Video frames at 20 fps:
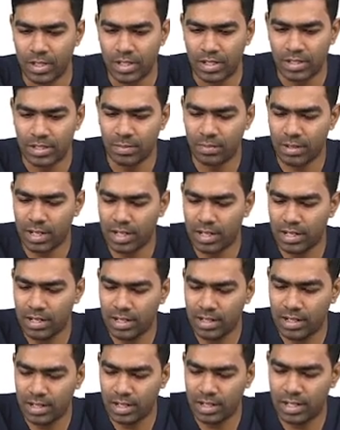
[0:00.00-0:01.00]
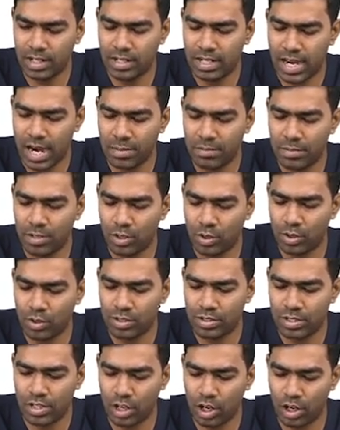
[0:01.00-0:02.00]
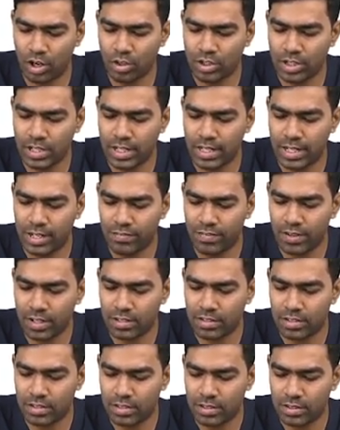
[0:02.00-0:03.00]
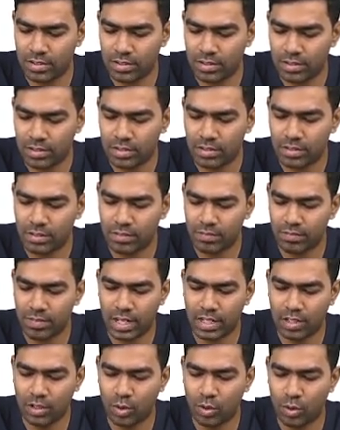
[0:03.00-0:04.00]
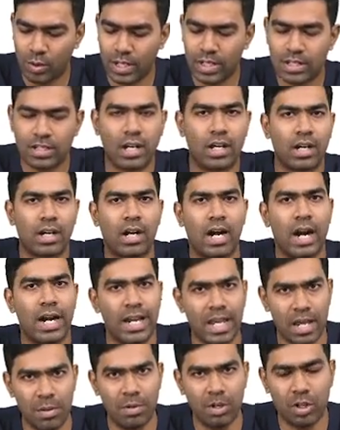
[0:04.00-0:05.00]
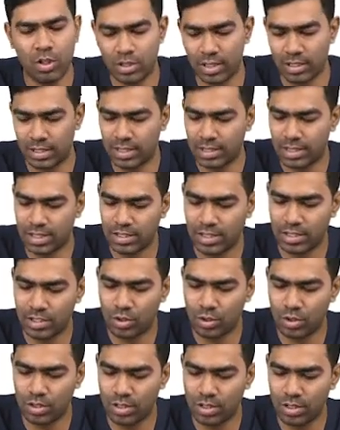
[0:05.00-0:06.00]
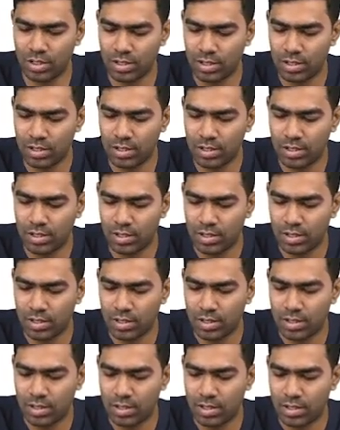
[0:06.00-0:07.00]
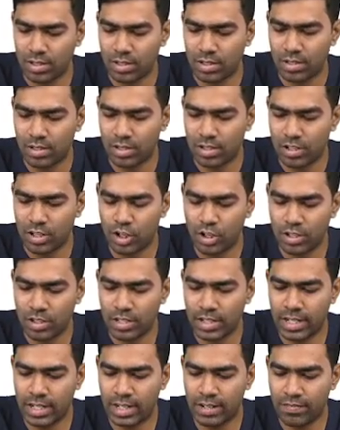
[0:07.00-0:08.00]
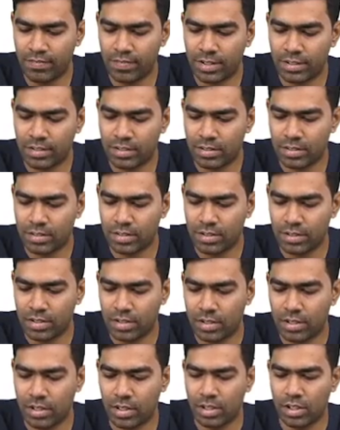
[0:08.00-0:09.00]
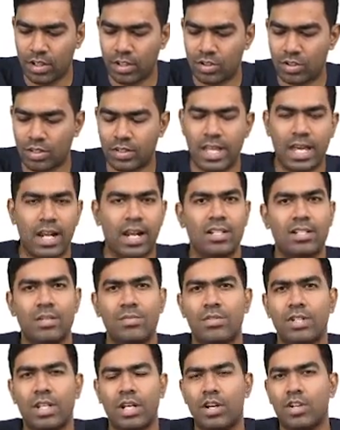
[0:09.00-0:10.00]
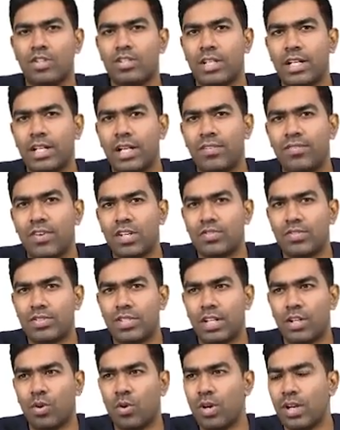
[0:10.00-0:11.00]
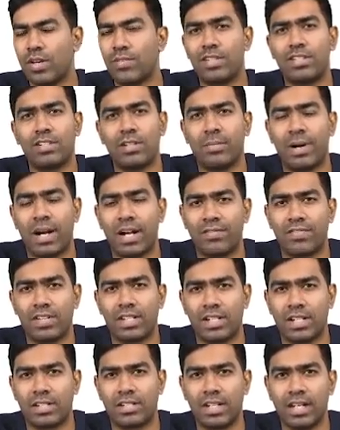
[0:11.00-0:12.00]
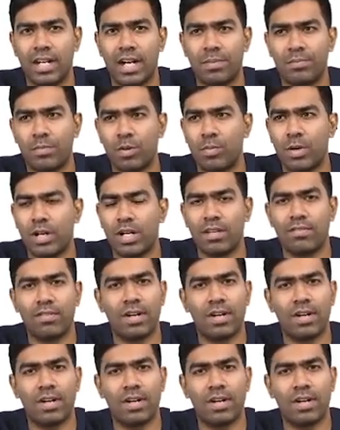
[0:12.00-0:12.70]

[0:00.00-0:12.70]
Similarly, it can be due to steroidogenic defects, where the ovaries are unable to synthesize estrogen. Steroidogenic defects. So there are some steroidogenic defects which I told you which will manifest as delayed puberty.